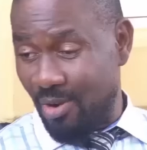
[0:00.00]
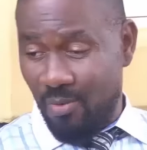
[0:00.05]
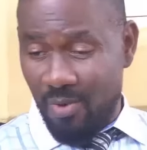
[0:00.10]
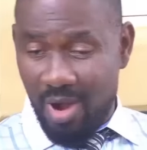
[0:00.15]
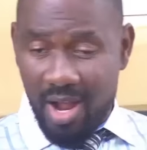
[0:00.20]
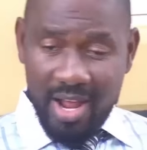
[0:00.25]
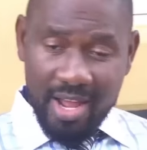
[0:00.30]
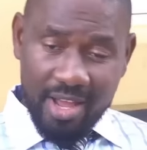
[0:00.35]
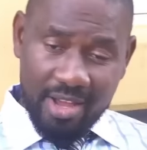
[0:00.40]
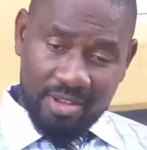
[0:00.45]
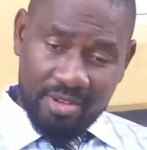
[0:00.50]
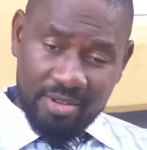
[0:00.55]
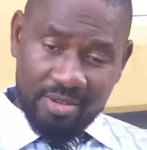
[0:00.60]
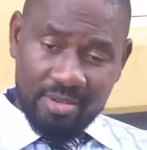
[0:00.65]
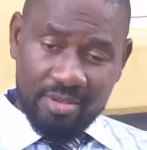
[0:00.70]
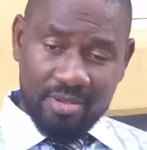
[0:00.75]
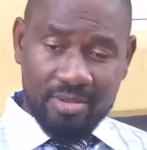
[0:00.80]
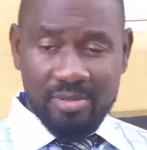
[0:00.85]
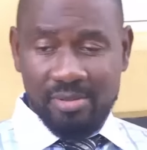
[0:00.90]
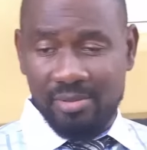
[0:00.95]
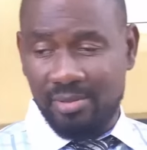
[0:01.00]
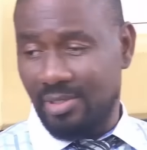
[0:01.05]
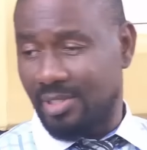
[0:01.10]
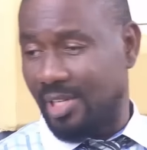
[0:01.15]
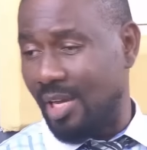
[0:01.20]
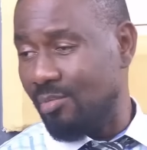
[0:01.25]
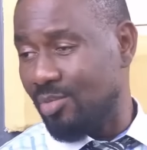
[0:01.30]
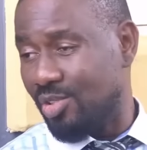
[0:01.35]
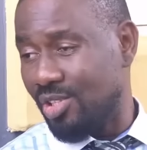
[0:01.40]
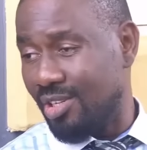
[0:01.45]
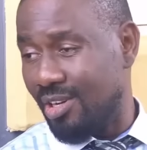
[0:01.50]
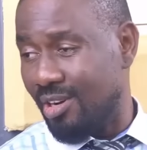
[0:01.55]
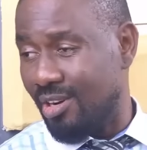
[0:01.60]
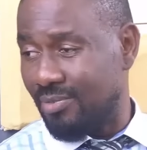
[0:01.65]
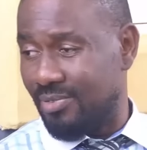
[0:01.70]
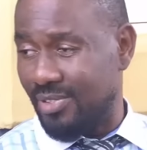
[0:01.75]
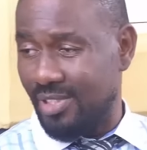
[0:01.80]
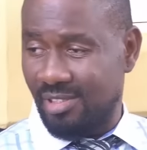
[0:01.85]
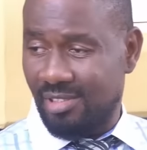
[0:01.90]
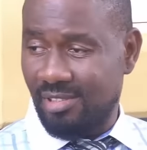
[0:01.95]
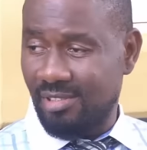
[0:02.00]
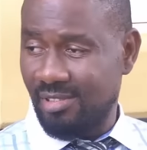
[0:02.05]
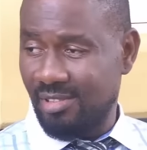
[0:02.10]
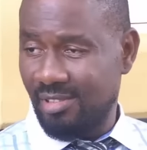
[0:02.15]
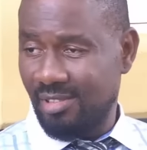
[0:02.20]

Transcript: a while you came to the office.